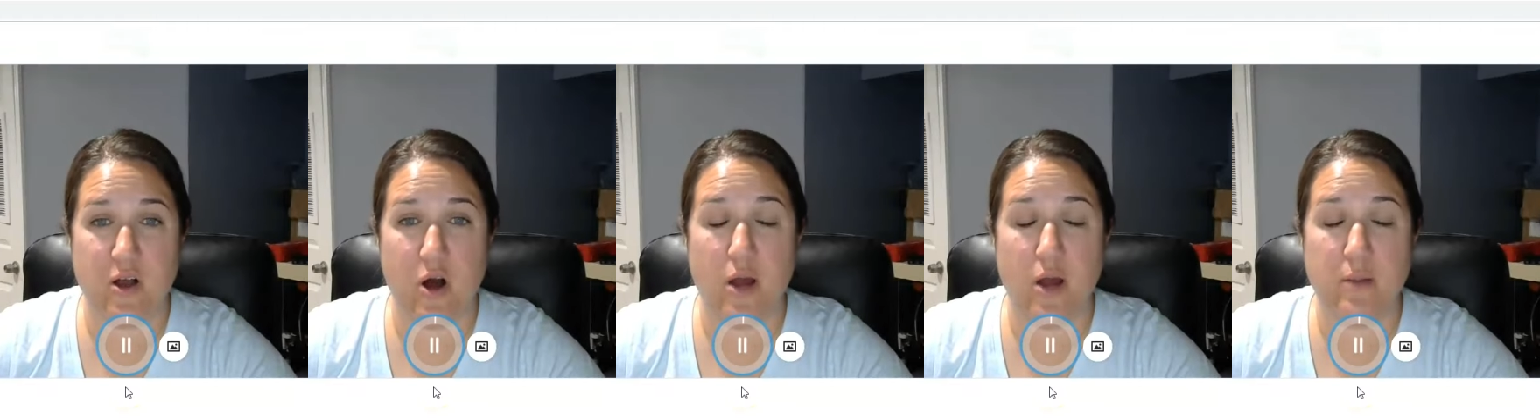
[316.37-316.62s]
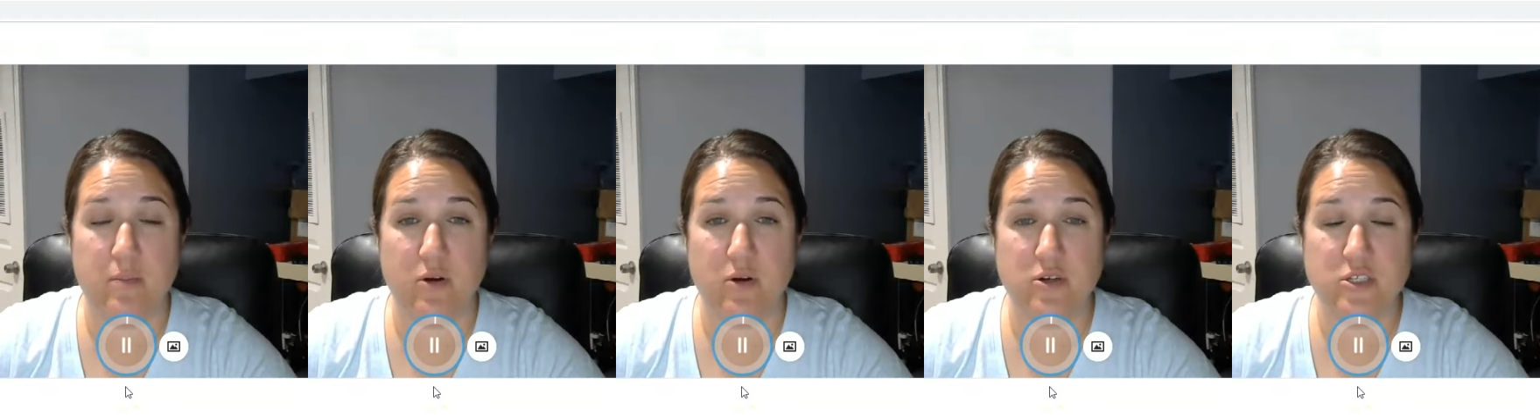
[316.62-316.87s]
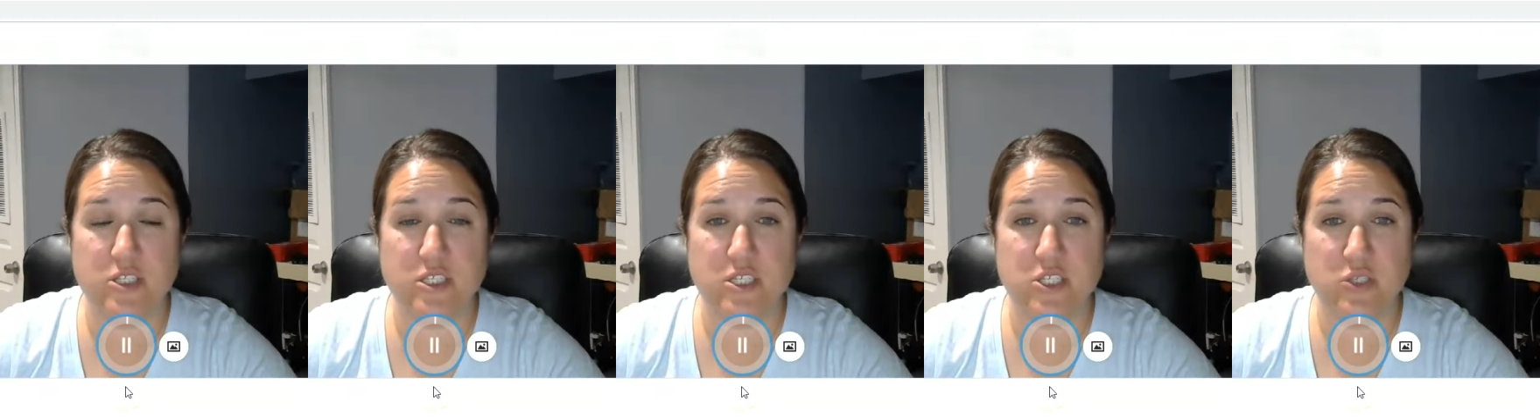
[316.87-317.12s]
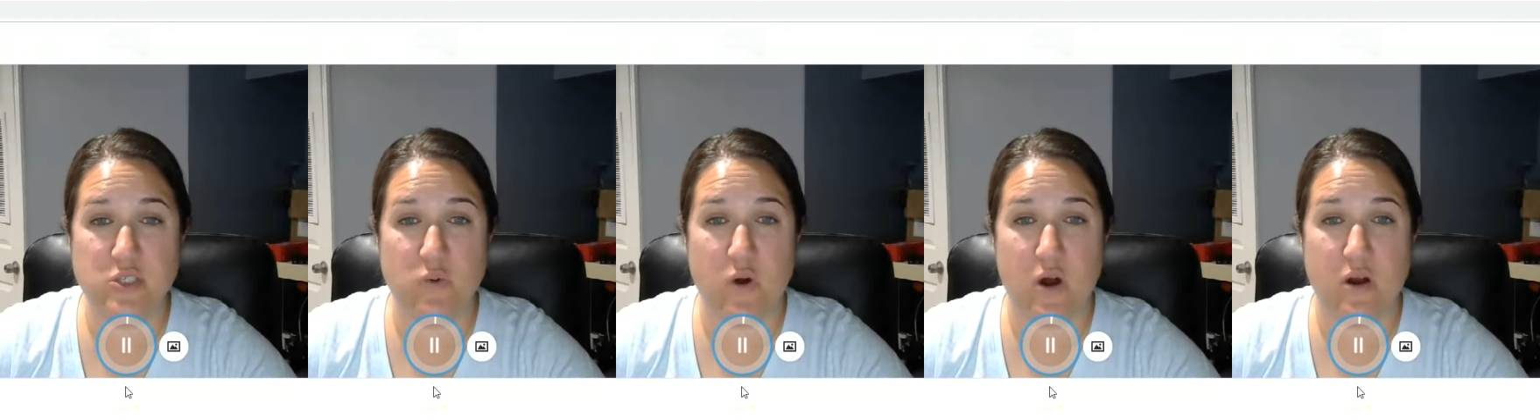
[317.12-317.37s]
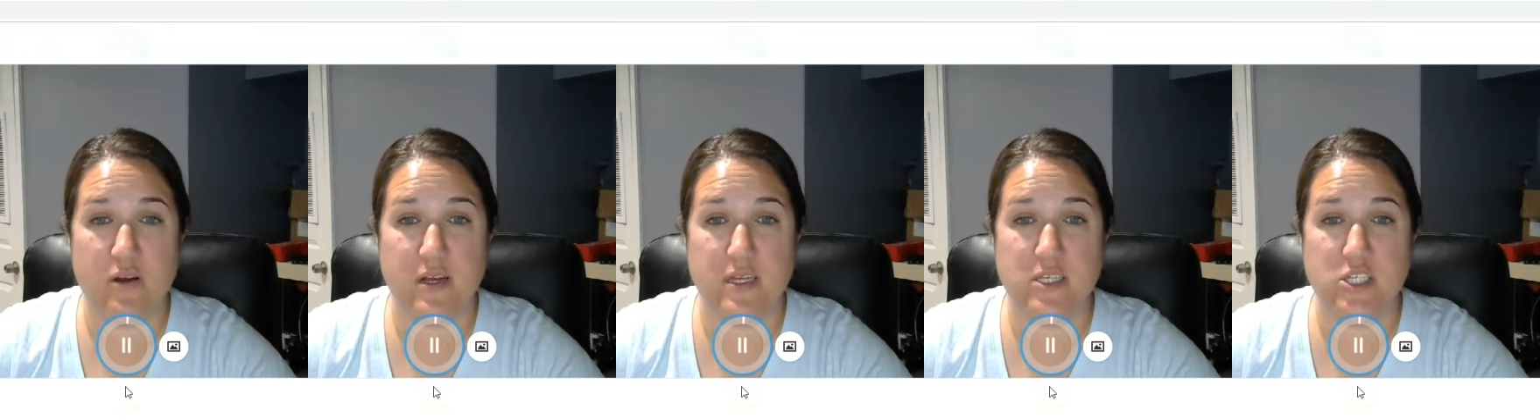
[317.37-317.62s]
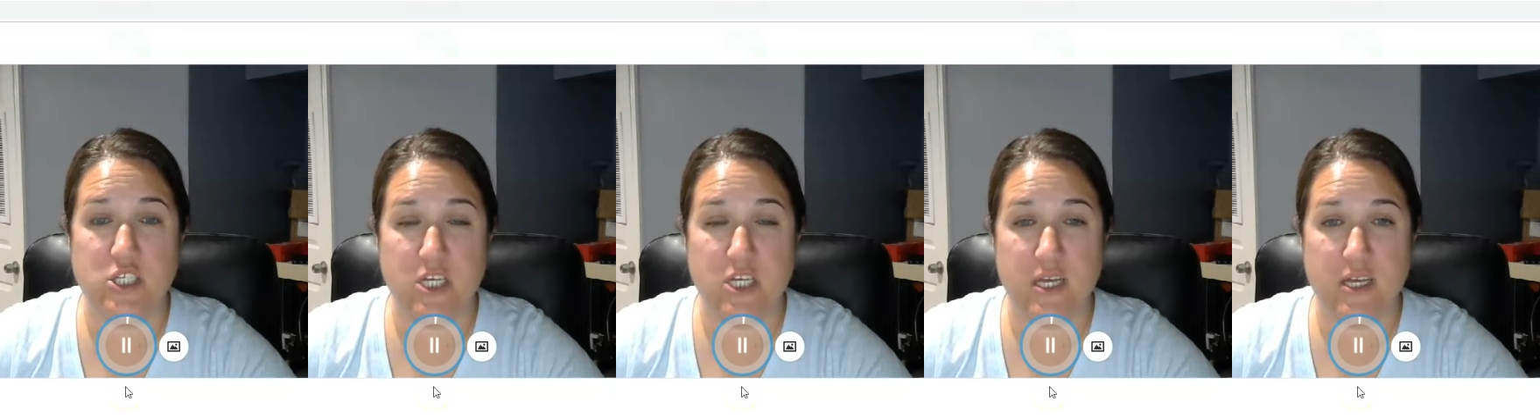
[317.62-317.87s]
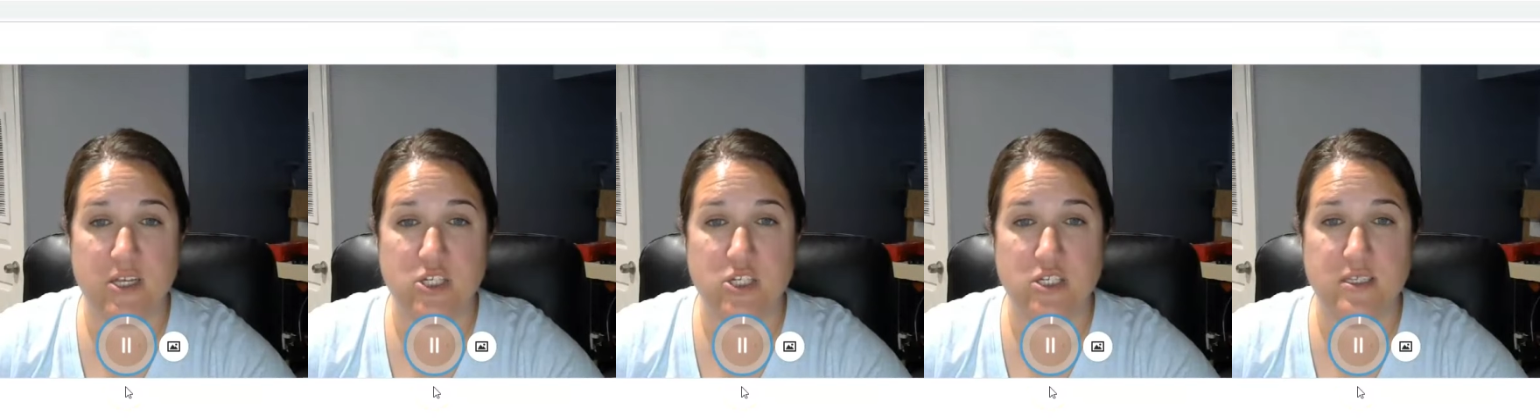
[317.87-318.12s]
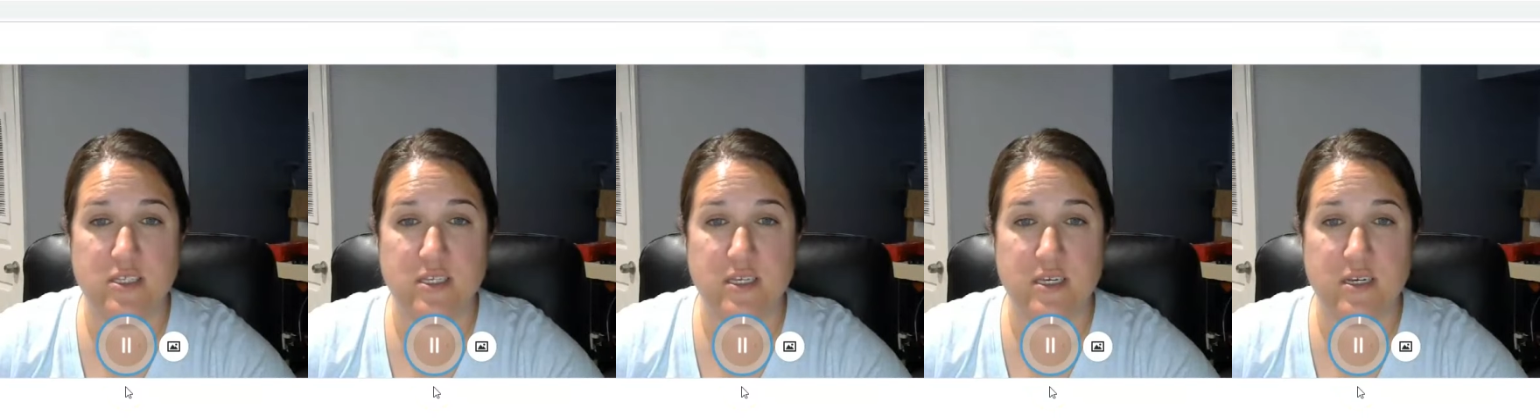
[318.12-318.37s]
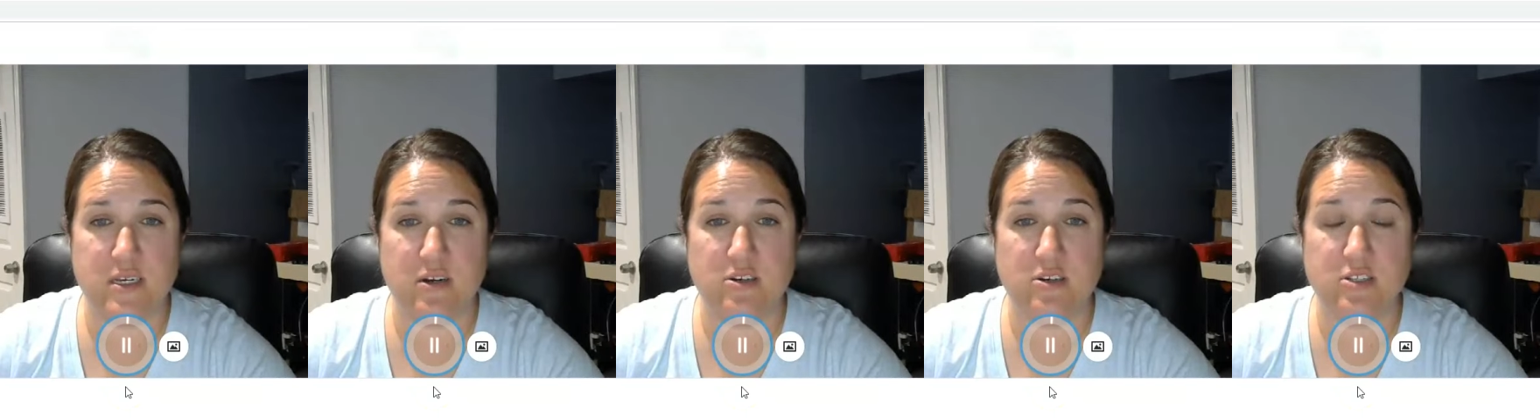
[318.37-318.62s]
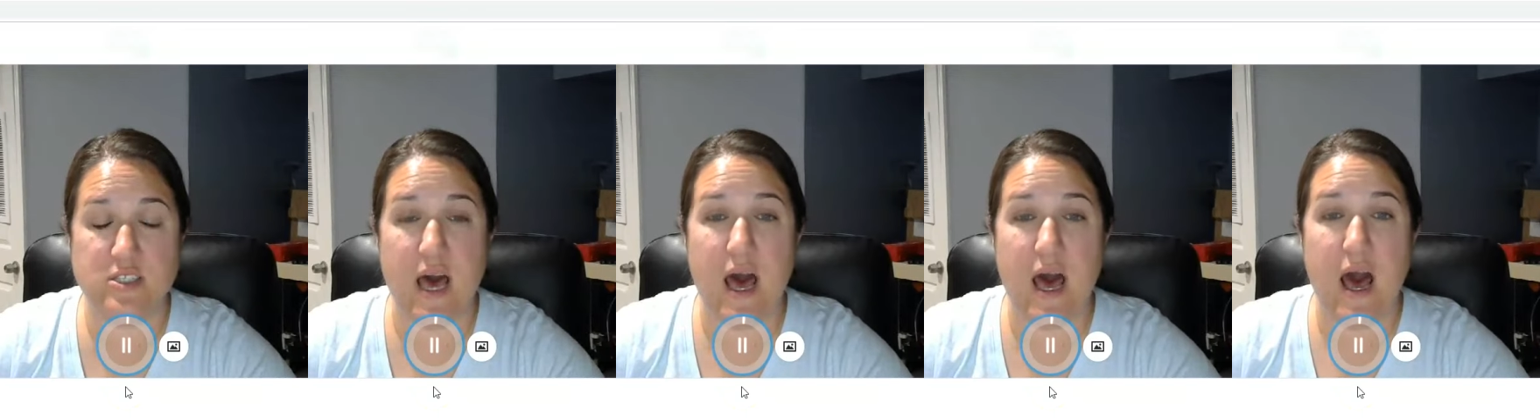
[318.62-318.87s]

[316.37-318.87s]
on Mercy Suarez Changes Gears.